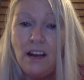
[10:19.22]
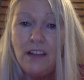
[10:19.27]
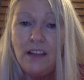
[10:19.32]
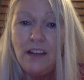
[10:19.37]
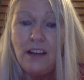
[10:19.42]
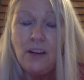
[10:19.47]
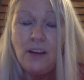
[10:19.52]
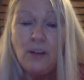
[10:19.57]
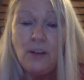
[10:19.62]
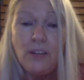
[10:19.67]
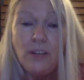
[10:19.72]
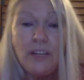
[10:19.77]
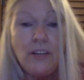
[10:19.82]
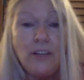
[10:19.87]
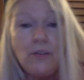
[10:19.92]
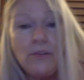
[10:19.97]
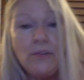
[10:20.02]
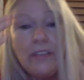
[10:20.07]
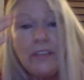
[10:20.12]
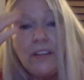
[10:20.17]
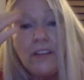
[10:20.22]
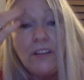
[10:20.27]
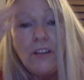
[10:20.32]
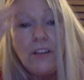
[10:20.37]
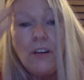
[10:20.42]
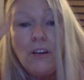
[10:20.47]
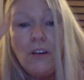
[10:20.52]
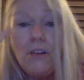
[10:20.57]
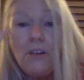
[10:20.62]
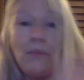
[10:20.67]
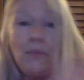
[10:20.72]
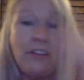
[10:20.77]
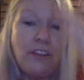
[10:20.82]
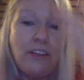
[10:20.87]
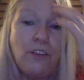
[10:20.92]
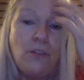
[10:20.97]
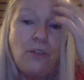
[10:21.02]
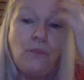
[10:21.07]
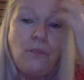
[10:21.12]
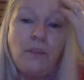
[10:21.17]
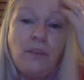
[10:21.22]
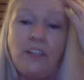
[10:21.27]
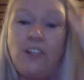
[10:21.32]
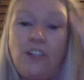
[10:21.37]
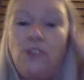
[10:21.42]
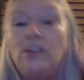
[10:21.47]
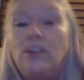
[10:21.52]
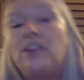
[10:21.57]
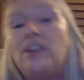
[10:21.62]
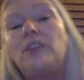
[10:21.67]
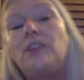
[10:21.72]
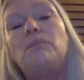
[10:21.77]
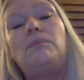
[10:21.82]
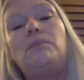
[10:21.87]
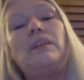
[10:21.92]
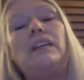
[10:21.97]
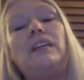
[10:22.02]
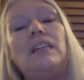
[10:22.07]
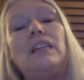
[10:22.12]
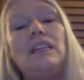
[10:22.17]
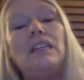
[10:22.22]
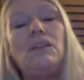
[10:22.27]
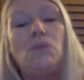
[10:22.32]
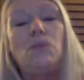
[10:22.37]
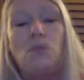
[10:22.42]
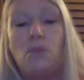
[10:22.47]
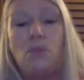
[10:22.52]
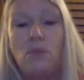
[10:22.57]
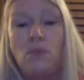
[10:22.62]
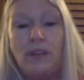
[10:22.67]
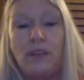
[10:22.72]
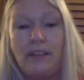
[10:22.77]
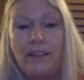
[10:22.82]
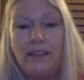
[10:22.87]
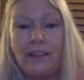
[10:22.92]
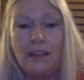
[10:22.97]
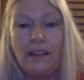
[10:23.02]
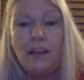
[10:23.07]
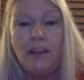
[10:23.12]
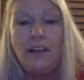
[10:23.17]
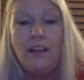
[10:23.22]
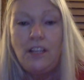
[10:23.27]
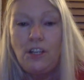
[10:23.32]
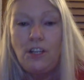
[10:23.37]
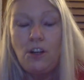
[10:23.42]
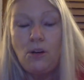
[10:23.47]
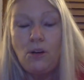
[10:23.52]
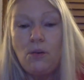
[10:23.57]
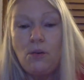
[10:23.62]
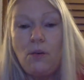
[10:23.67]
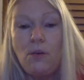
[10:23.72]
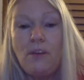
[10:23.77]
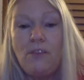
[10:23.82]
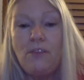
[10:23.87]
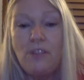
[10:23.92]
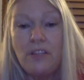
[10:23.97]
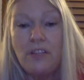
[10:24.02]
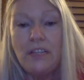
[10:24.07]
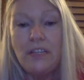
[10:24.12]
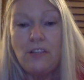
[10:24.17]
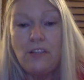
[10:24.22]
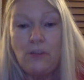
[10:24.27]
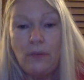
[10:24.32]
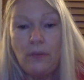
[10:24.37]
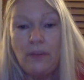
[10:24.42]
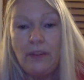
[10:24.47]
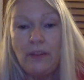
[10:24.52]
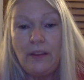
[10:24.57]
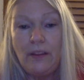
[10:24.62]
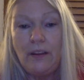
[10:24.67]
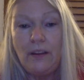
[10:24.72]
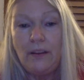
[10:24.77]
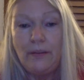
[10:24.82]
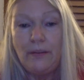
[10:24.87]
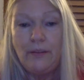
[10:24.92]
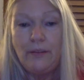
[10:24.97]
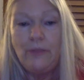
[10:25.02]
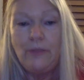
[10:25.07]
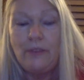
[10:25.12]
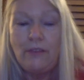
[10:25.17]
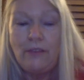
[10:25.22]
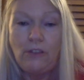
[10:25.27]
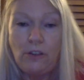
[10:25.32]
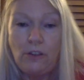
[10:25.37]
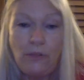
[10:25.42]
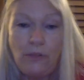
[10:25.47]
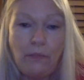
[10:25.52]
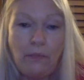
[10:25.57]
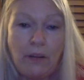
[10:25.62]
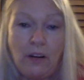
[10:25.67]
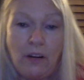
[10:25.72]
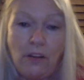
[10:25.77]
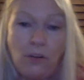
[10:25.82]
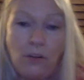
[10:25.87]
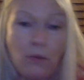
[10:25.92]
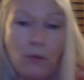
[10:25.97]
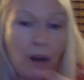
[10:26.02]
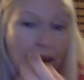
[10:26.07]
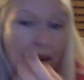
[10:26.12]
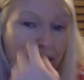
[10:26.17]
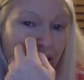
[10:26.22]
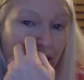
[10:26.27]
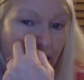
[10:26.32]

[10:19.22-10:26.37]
not only who's in the car with you, but you can compete with, you know, whoever's in whoever's been on the ride